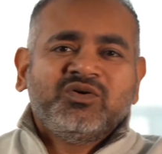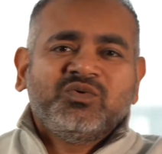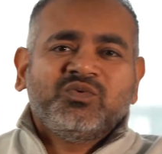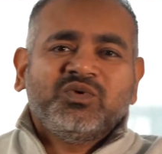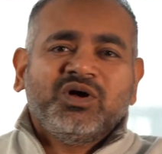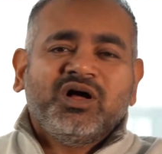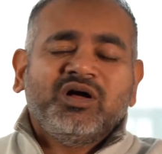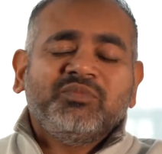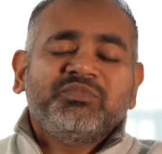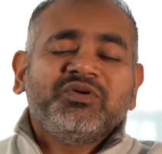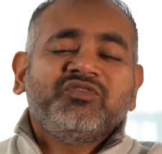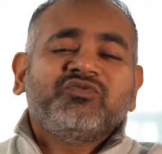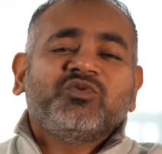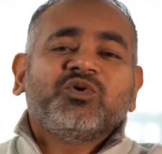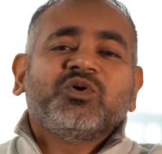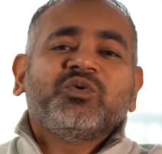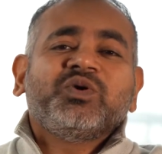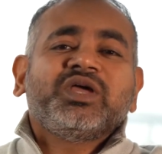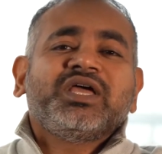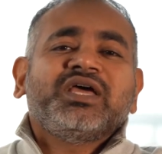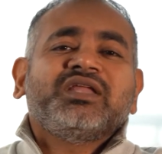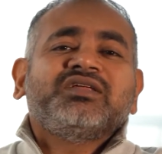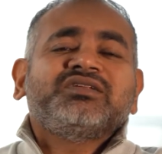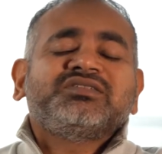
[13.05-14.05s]
Well, before
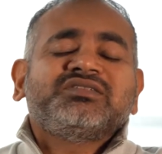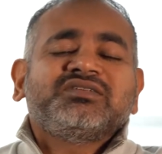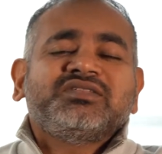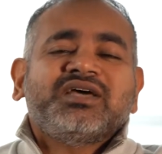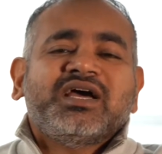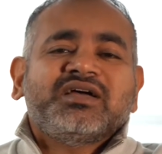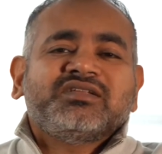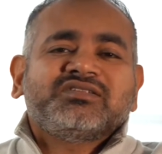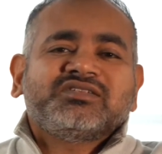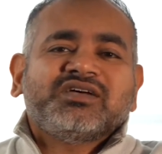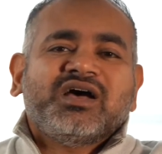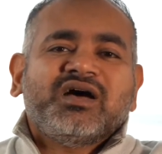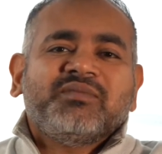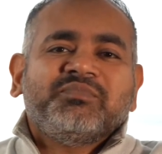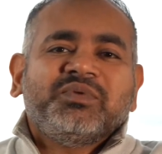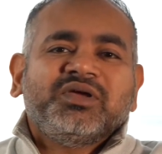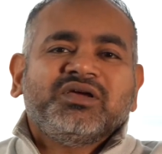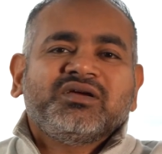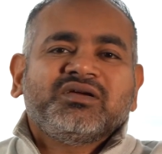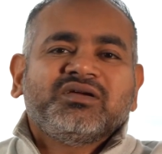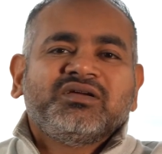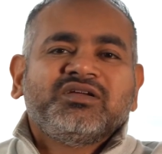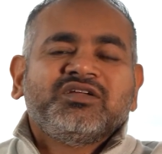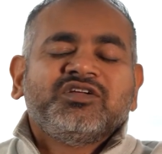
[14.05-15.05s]
we get into that
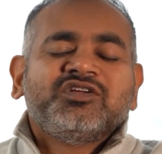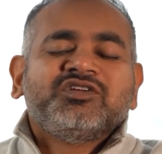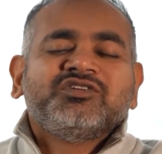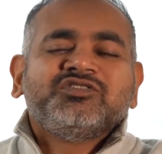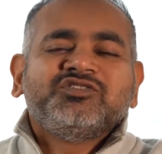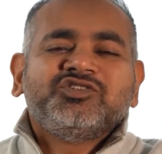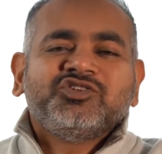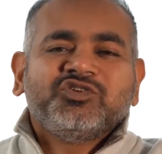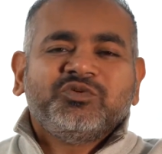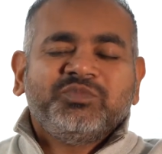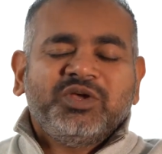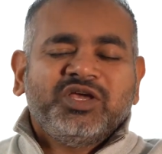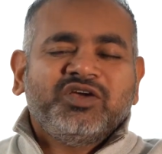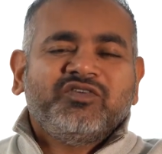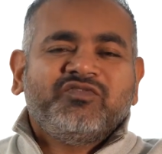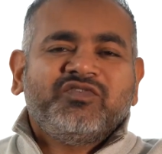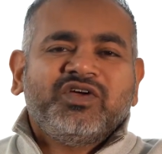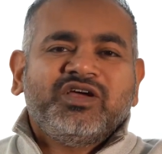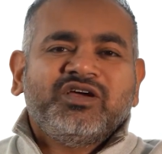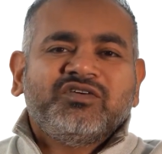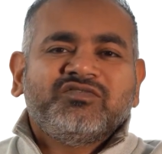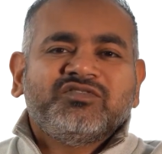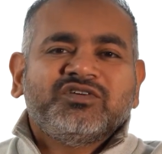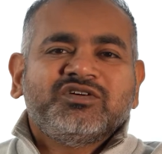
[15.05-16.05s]
topic, do me a
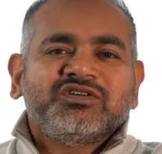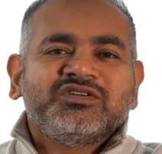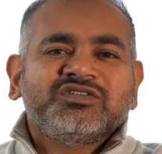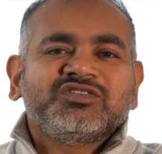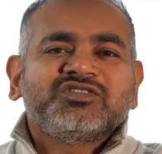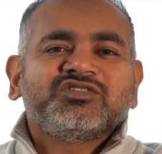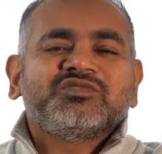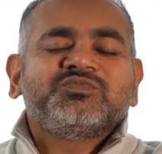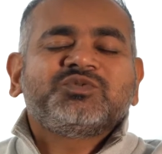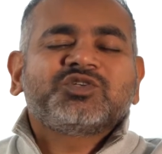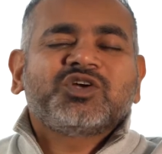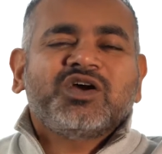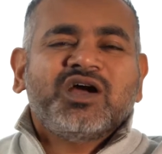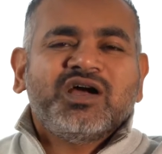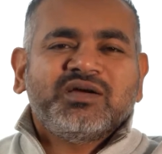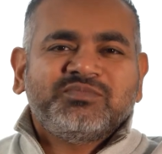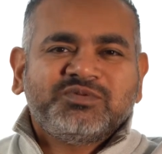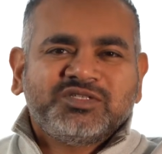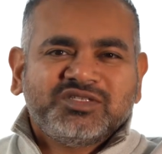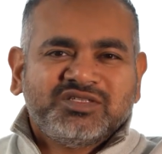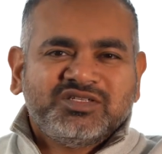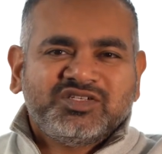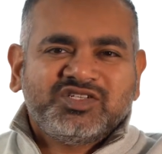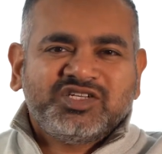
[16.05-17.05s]
favor, subscribe
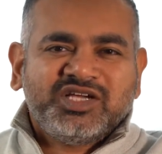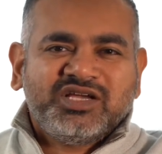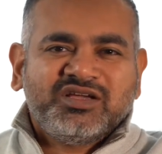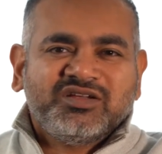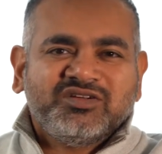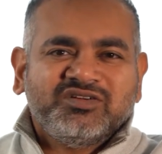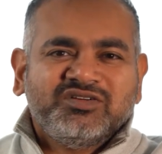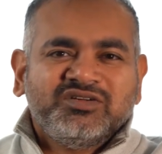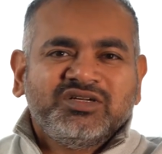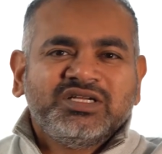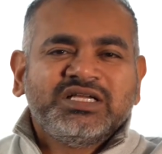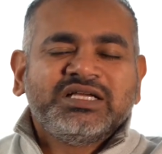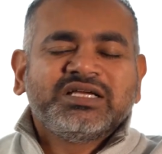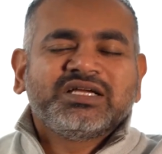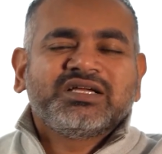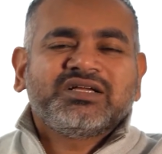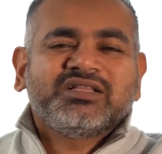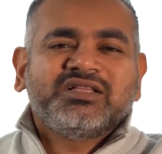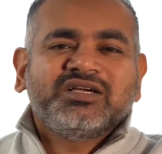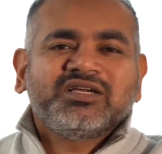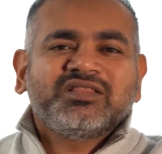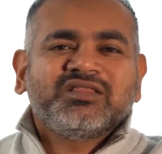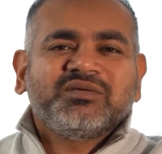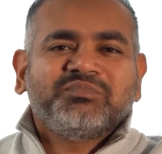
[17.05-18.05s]
to the channel,
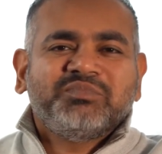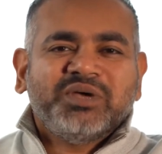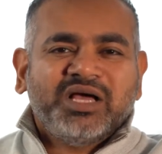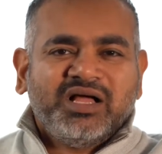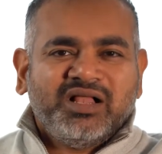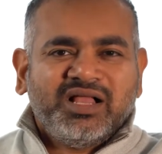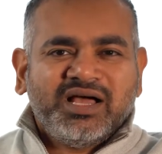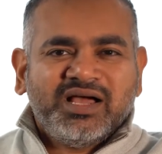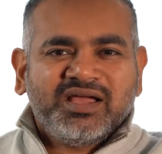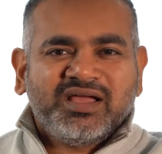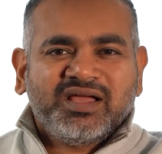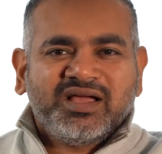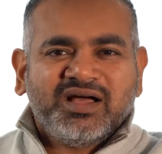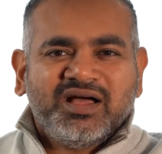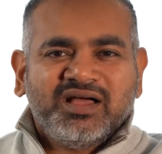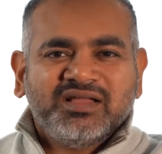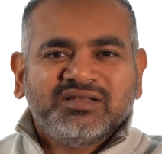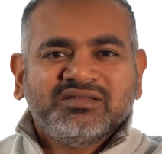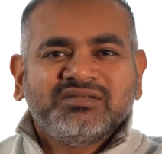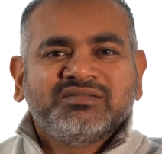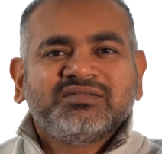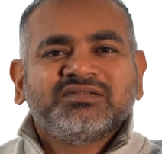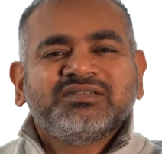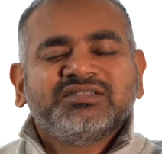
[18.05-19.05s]
click the bell
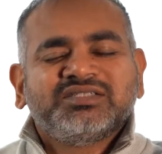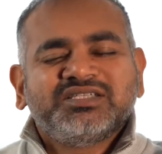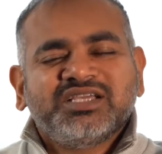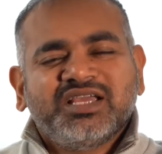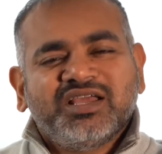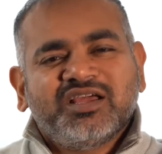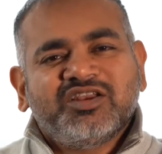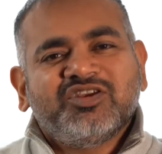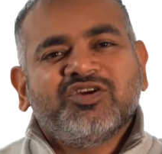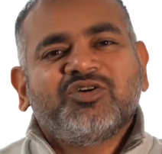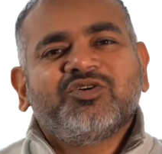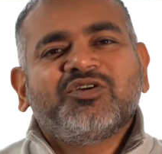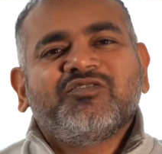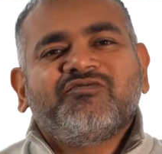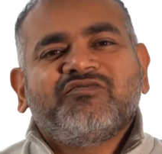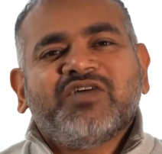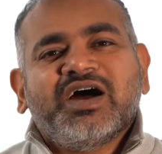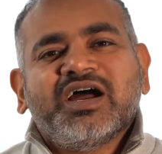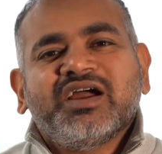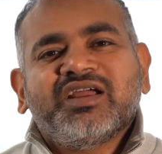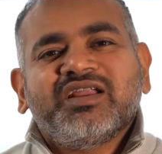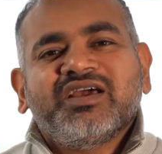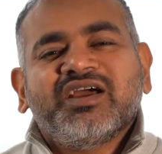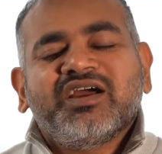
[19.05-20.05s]
icon to get
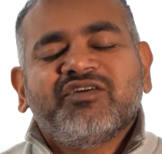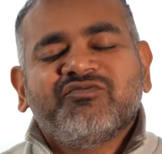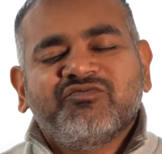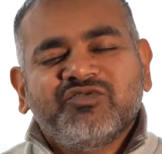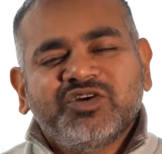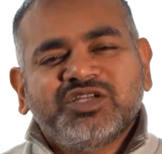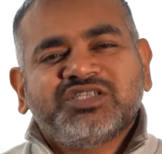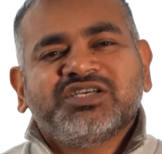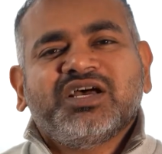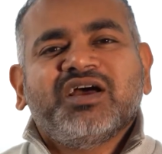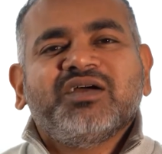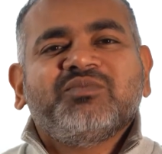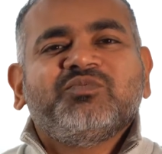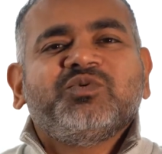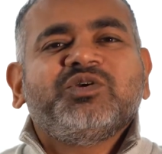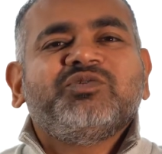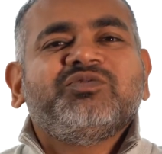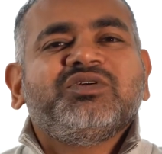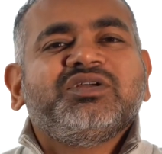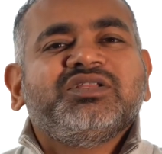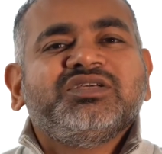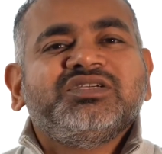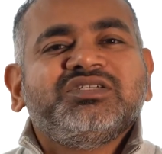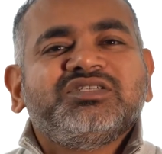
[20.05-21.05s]
notified every time we
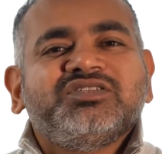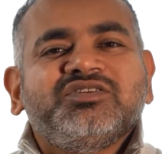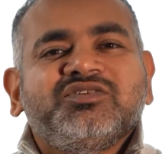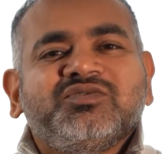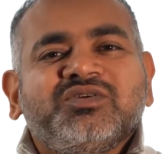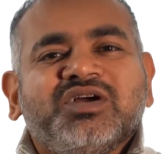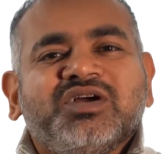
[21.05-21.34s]
release new